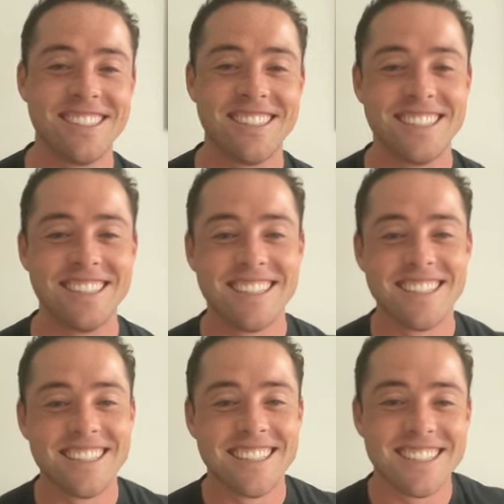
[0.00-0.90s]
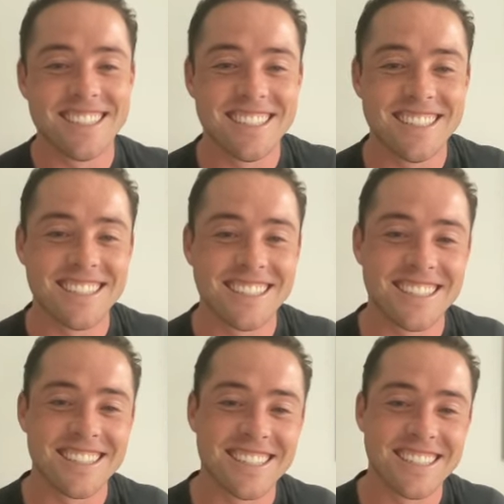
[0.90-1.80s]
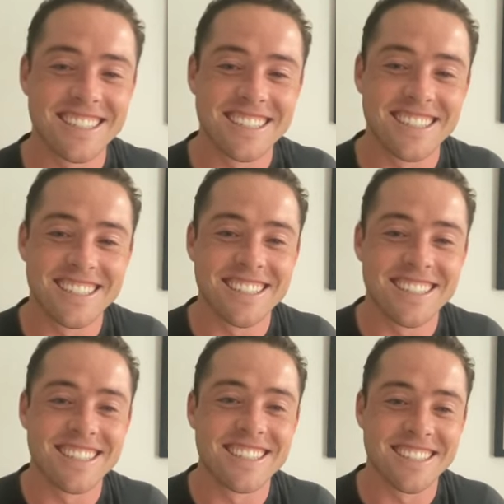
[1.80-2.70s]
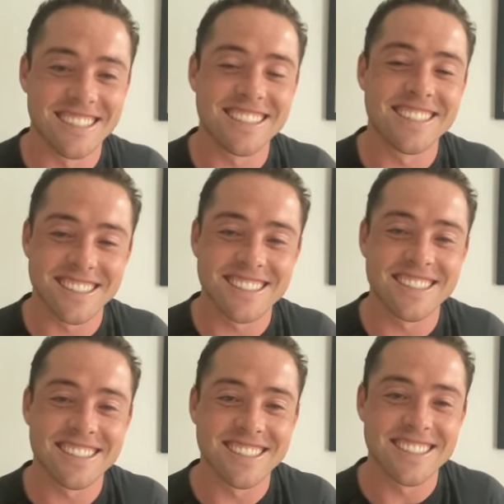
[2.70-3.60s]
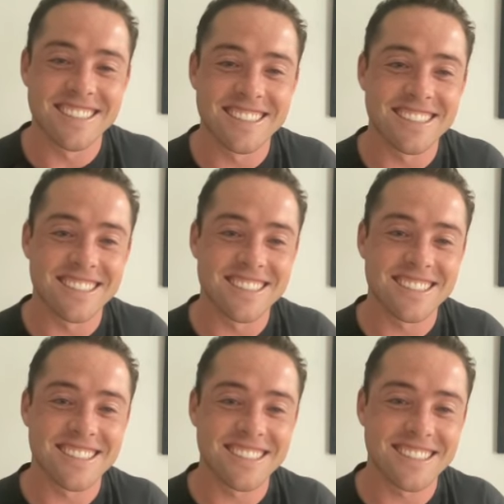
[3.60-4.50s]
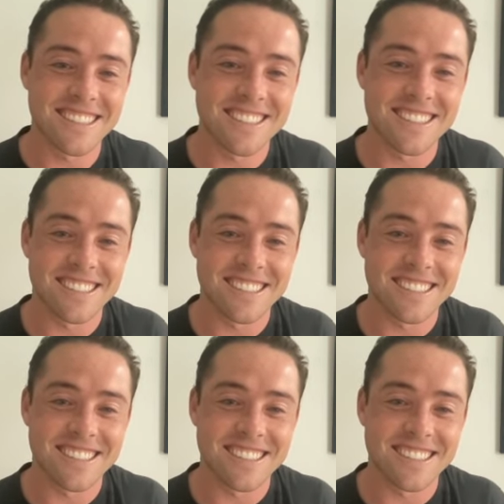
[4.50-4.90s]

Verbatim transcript: Well, you know, we always go back to 10, 12, and 14, pitching and defense. That's a big thing.